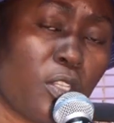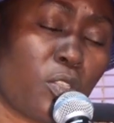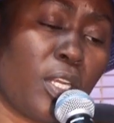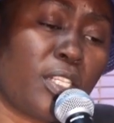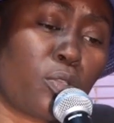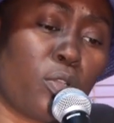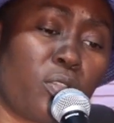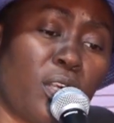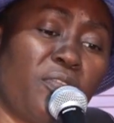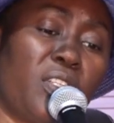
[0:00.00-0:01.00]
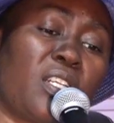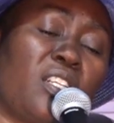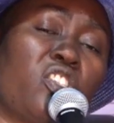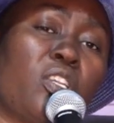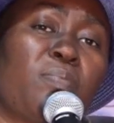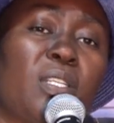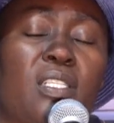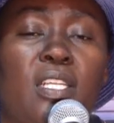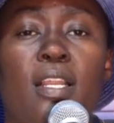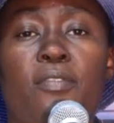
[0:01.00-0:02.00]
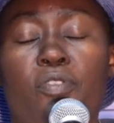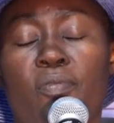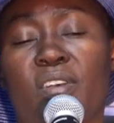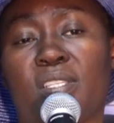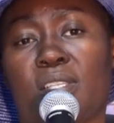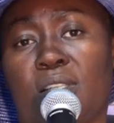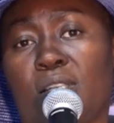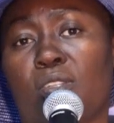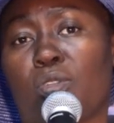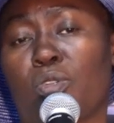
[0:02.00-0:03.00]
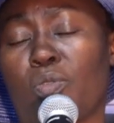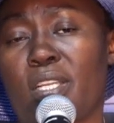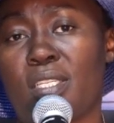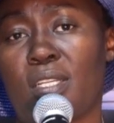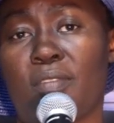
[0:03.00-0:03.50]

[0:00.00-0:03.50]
So let's go to Leviticus chapter 10 from verse 16 to 20.